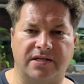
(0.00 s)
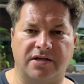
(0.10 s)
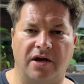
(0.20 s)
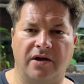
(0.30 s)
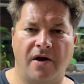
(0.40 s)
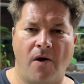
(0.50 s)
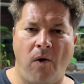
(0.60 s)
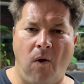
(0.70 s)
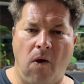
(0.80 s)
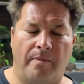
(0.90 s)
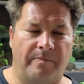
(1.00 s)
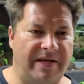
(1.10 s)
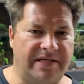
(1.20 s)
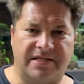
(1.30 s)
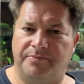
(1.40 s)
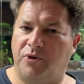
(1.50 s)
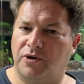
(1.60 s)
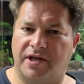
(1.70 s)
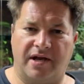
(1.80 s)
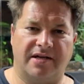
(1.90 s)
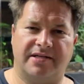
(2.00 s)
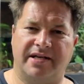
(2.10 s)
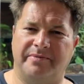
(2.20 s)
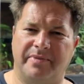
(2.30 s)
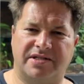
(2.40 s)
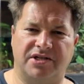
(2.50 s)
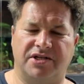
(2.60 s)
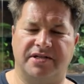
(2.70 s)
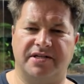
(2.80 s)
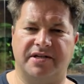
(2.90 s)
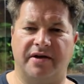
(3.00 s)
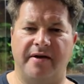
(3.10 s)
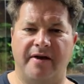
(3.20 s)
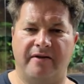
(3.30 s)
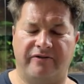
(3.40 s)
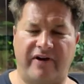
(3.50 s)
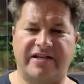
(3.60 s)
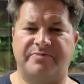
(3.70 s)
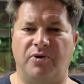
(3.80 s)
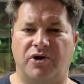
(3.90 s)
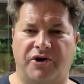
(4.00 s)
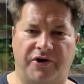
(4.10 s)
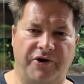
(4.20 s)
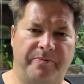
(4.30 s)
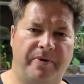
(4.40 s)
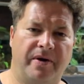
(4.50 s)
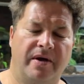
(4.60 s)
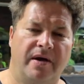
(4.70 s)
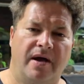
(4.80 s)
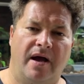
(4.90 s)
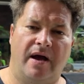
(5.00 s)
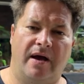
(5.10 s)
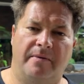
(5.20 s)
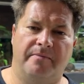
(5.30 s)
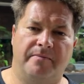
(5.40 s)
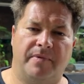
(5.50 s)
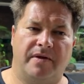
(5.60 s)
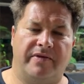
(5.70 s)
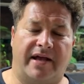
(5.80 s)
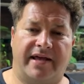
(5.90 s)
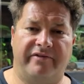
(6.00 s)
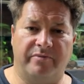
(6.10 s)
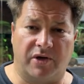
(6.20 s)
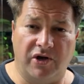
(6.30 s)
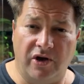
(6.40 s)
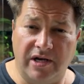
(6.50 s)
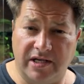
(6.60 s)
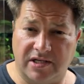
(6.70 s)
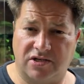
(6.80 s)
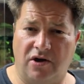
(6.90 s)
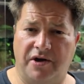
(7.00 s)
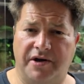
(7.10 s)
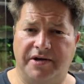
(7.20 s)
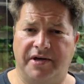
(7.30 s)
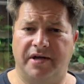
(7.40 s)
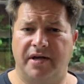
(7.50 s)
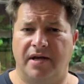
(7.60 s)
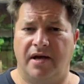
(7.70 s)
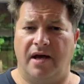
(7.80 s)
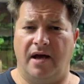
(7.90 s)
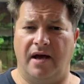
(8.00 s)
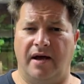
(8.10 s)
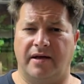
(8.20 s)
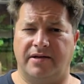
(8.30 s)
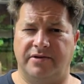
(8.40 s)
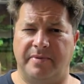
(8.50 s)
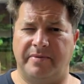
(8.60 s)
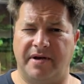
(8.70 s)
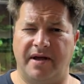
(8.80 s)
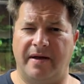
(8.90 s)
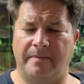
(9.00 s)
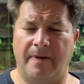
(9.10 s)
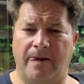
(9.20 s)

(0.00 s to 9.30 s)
So please support the guy. Send him messages. There's a Facebook group that Kevin McCurdy has started. Do you remember the name?